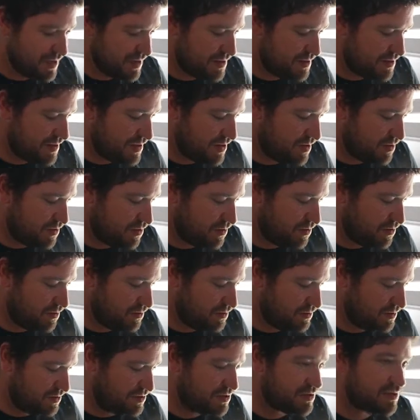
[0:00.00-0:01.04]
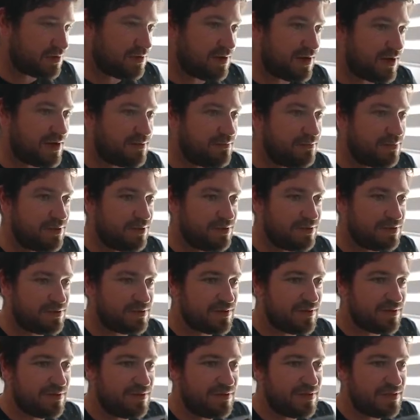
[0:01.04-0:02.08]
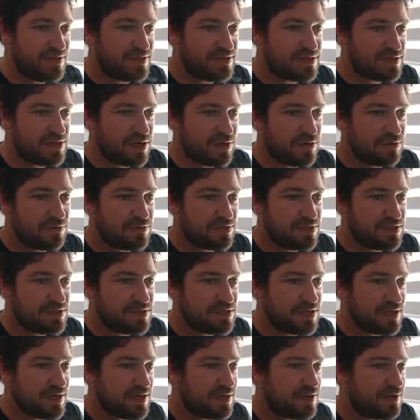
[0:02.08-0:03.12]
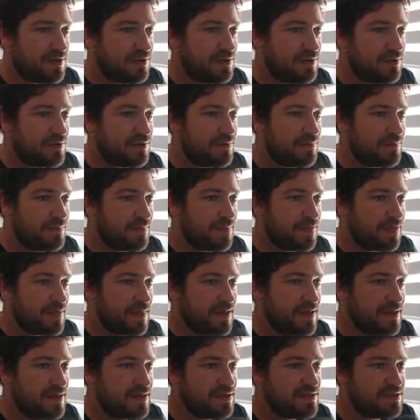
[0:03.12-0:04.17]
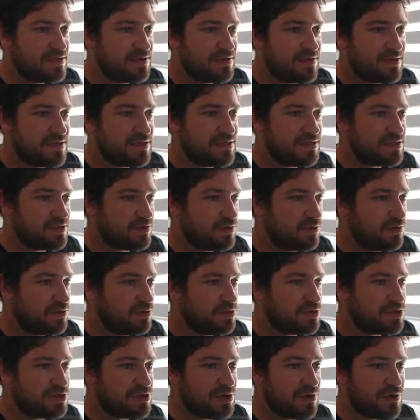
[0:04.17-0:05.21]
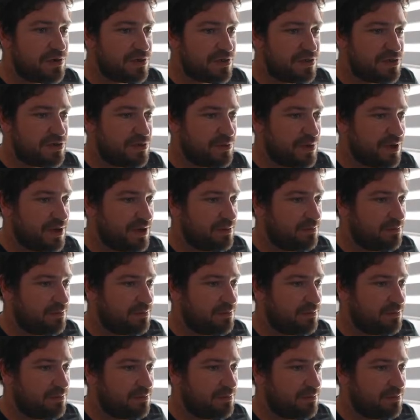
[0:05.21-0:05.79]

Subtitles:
Then also I built this hotel. So this is also 3